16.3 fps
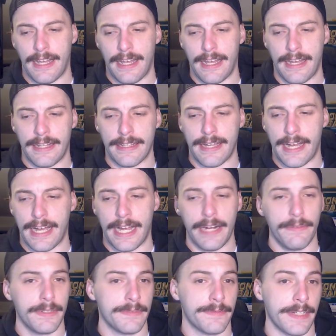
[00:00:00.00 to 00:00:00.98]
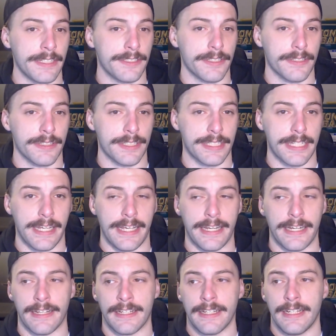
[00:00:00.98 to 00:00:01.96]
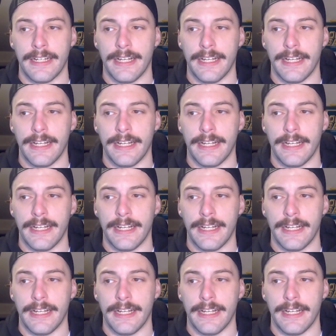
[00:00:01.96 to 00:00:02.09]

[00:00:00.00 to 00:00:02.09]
And I would venture to say